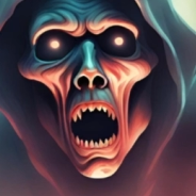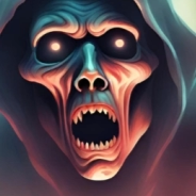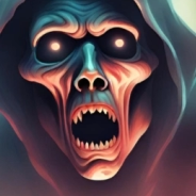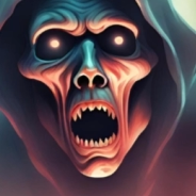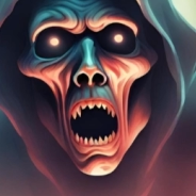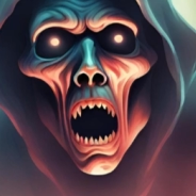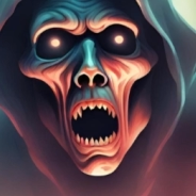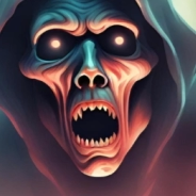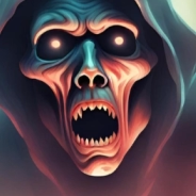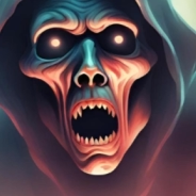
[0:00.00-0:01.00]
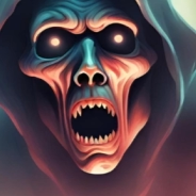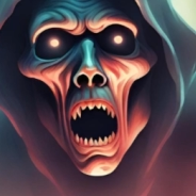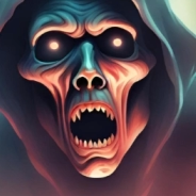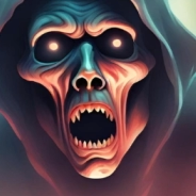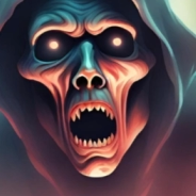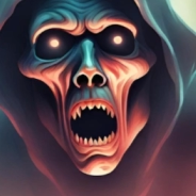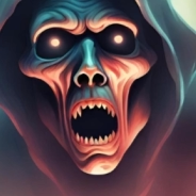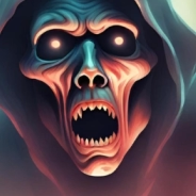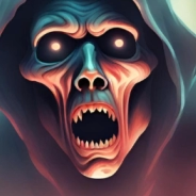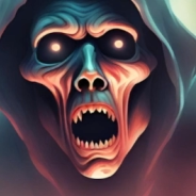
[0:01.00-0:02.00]
Or a survival of past
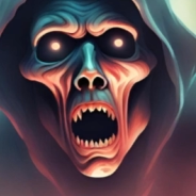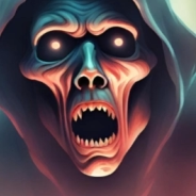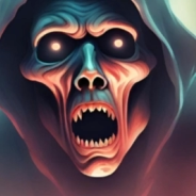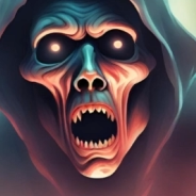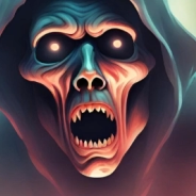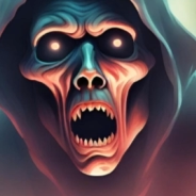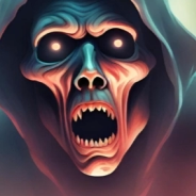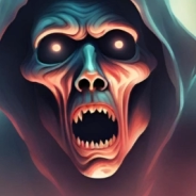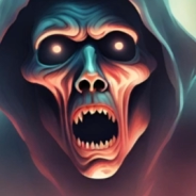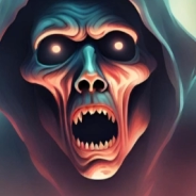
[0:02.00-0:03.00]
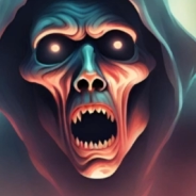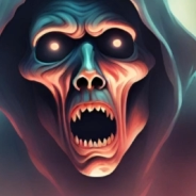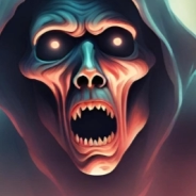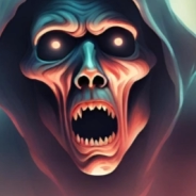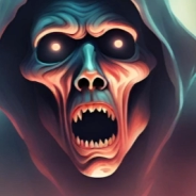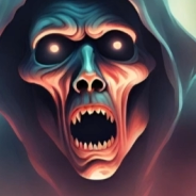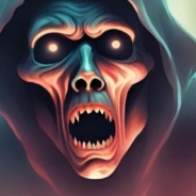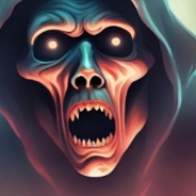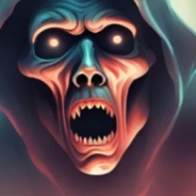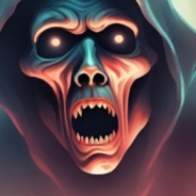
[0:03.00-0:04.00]
eons, that was what the
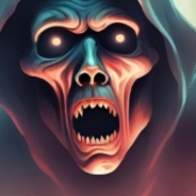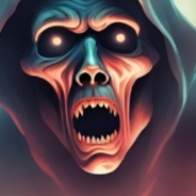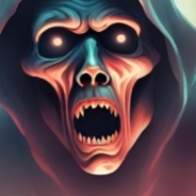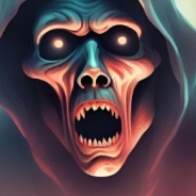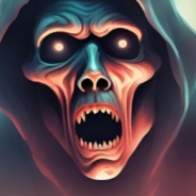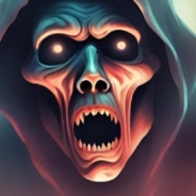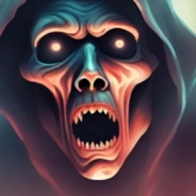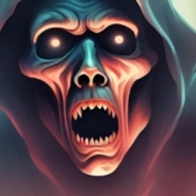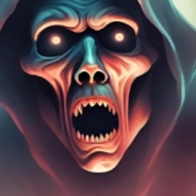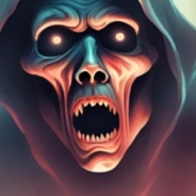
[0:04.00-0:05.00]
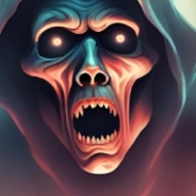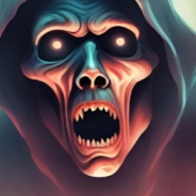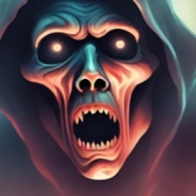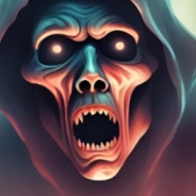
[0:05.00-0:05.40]
flesh-eating apes of Zambebwei were.